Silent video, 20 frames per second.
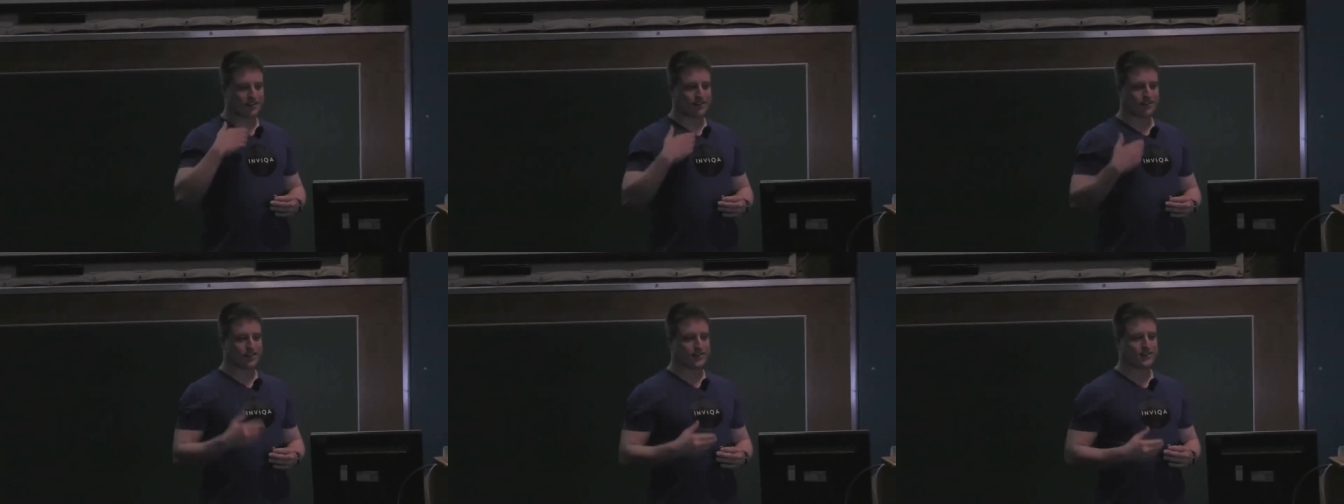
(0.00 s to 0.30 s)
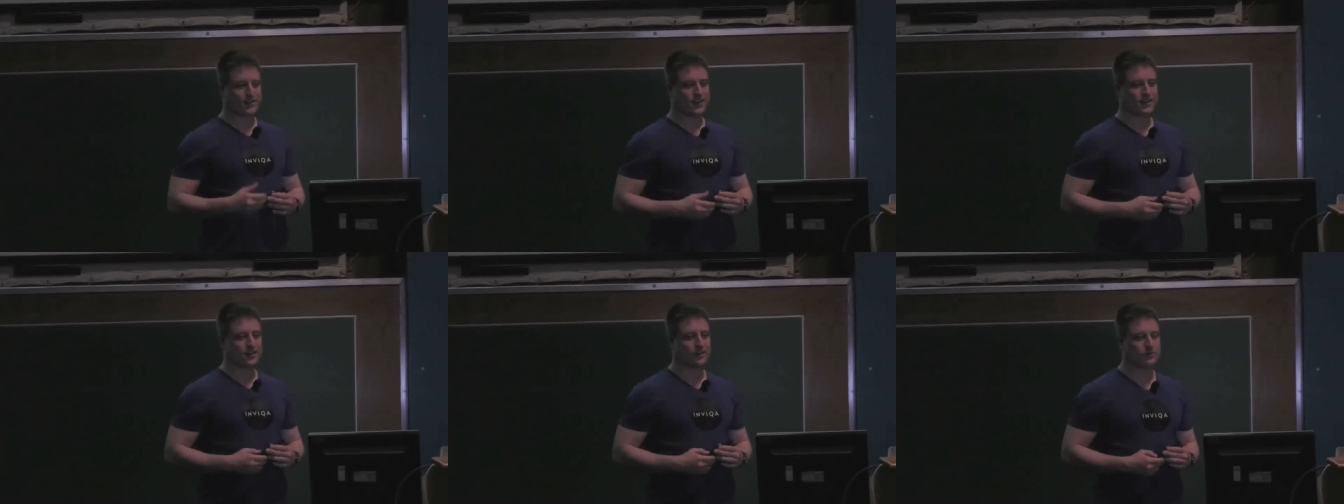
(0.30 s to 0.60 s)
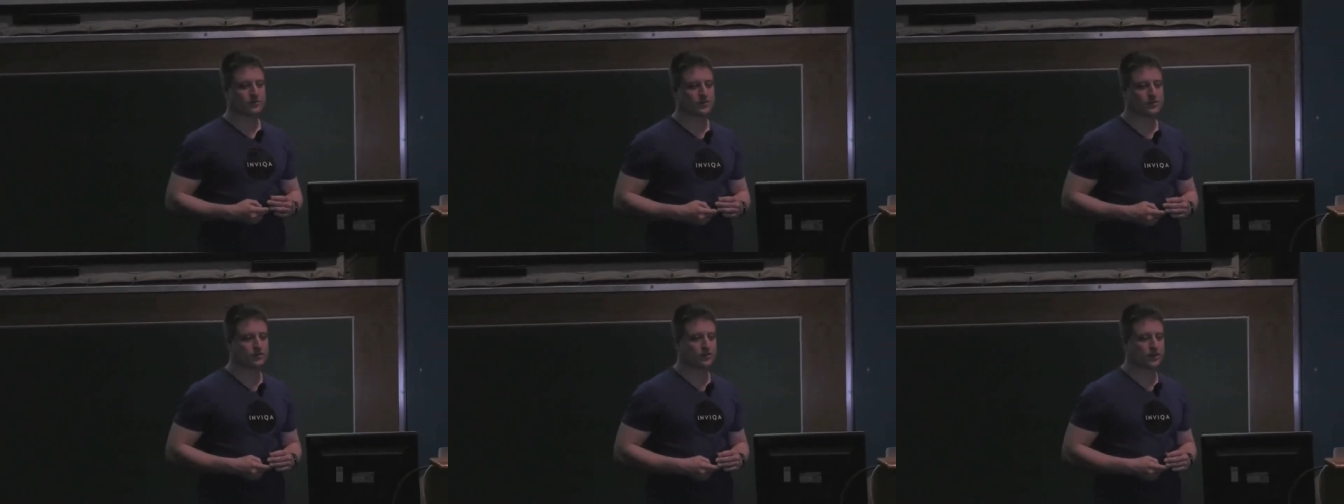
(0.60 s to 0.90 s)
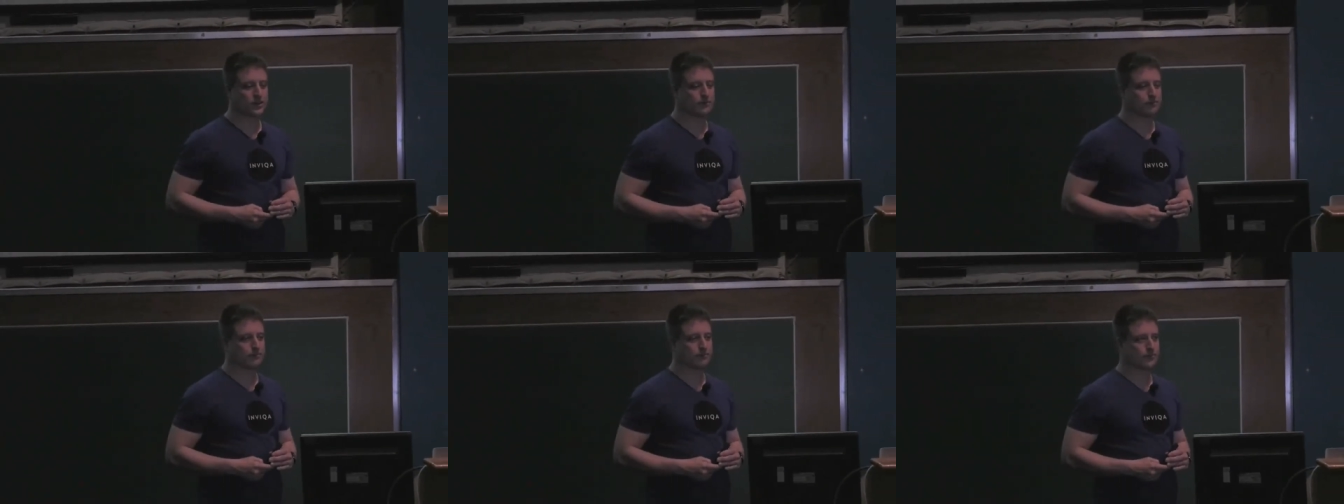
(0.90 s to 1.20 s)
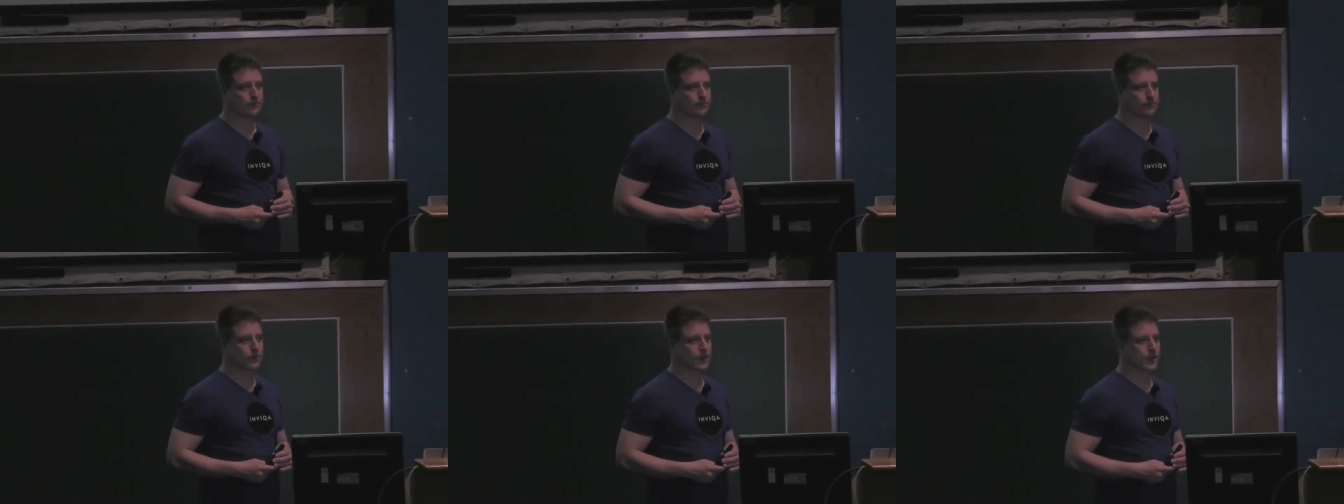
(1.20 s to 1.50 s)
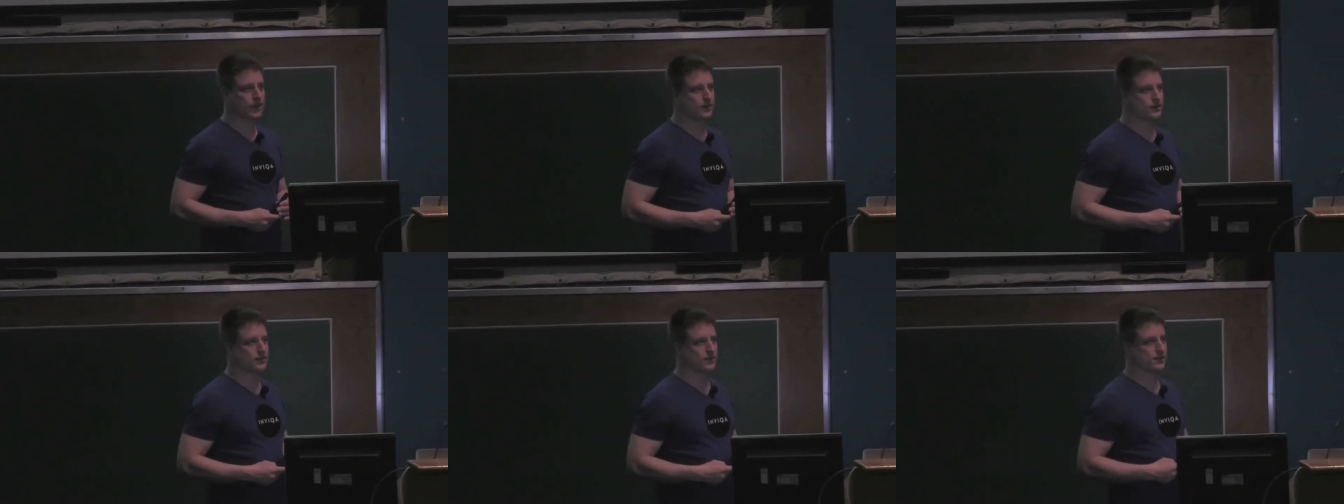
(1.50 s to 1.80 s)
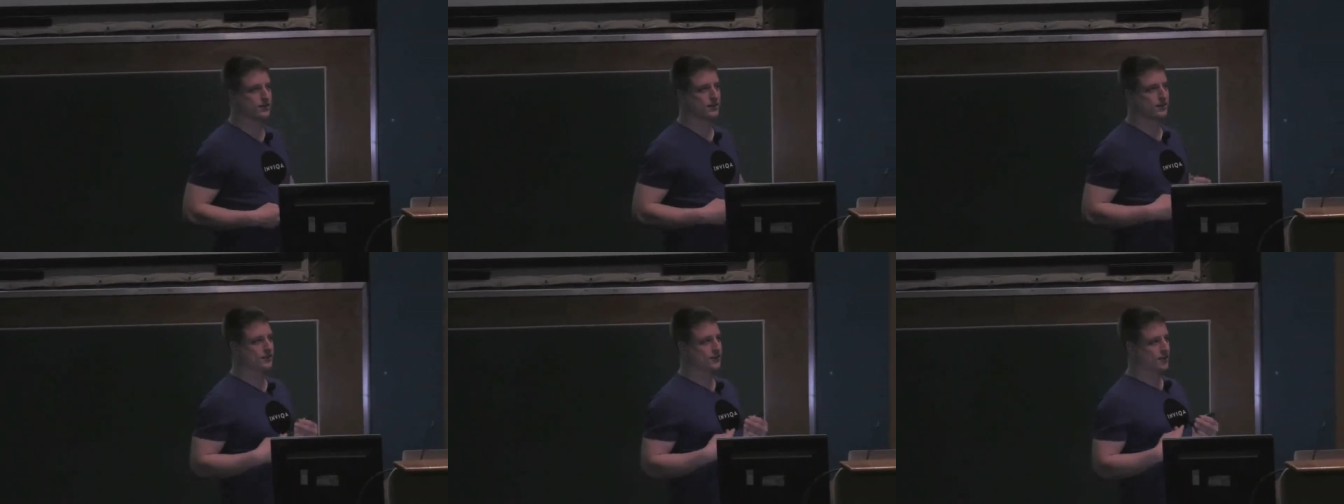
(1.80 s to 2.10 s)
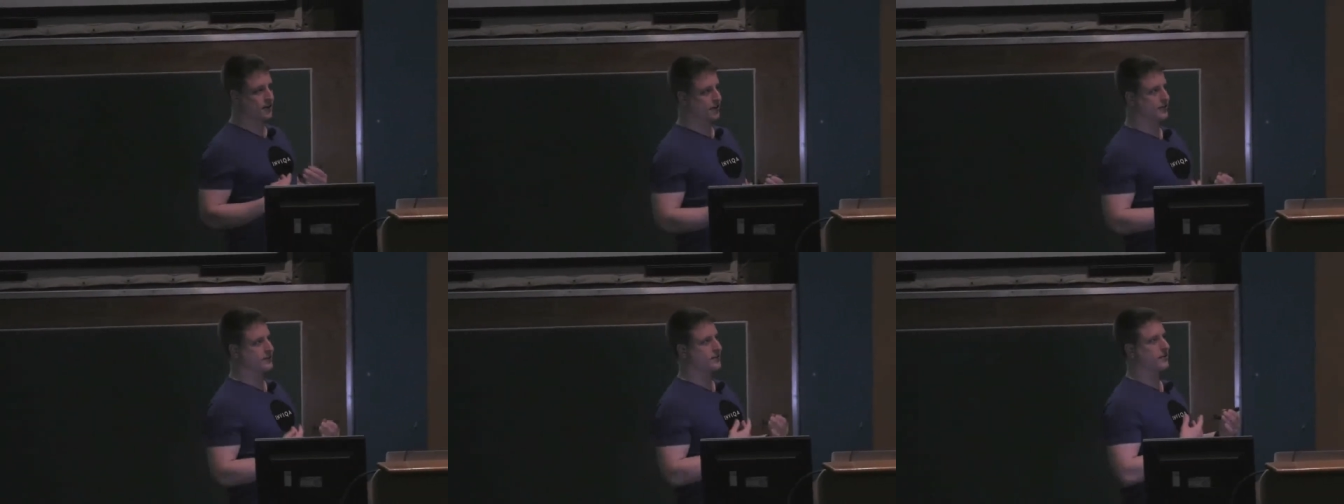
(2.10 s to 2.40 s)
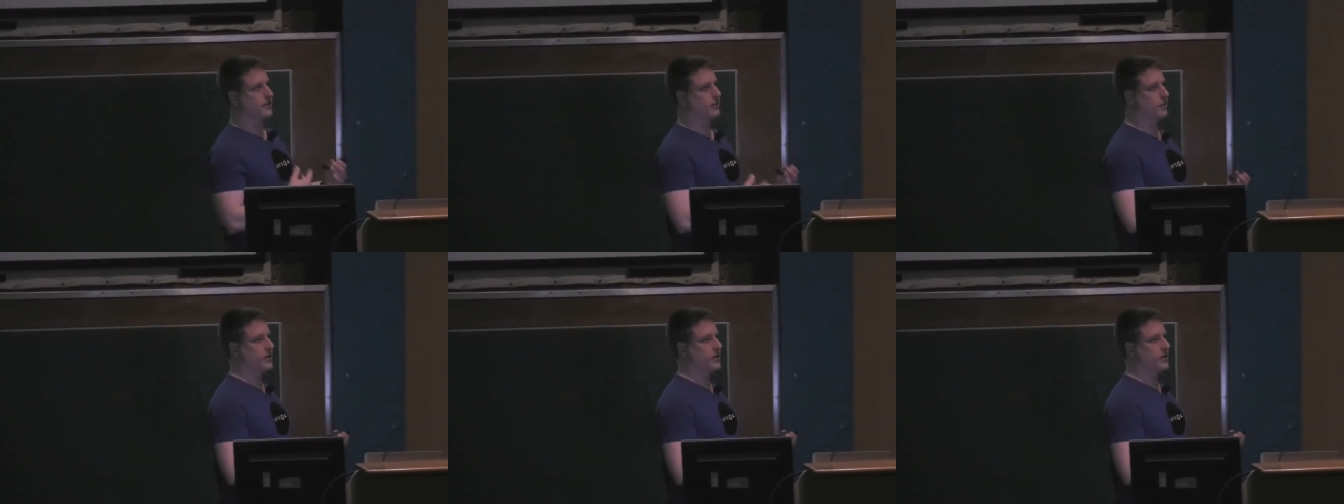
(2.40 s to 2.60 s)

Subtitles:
the set upstream is asserting